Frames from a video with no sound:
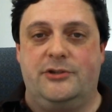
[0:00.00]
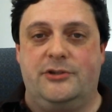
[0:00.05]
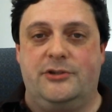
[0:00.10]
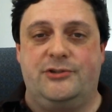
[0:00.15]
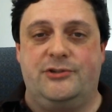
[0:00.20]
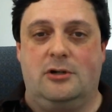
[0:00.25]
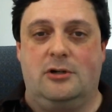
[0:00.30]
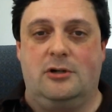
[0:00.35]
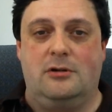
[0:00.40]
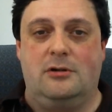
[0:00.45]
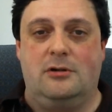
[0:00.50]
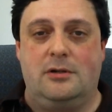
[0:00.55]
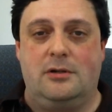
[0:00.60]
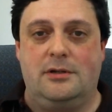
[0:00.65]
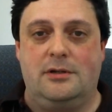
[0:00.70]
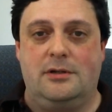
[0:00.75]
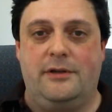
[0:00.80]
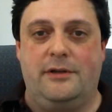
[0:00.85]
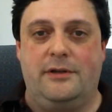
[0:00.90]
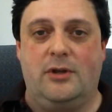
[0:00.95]
So
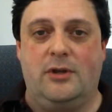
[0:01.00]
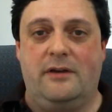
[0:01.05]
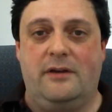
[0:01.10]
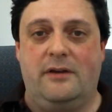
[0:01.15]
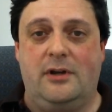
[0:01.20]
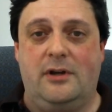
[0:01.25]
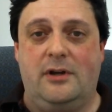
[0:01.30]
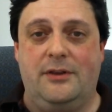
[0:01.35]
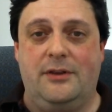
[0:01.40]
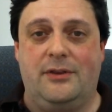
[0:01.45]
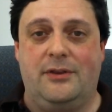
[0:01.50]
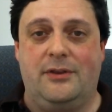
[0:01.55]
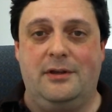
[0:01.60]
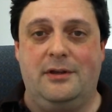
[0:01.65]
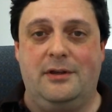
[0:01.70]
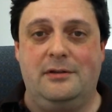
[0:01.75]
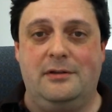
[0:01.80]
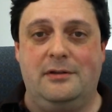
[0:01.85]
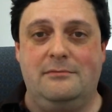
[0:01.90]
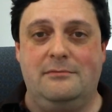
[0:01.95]
if you have
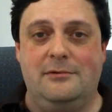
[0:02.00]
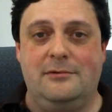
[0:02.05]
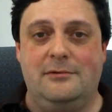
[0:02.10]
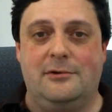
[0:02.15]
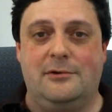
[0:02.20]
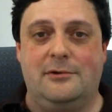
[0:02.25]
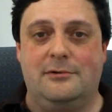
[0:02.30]
anything,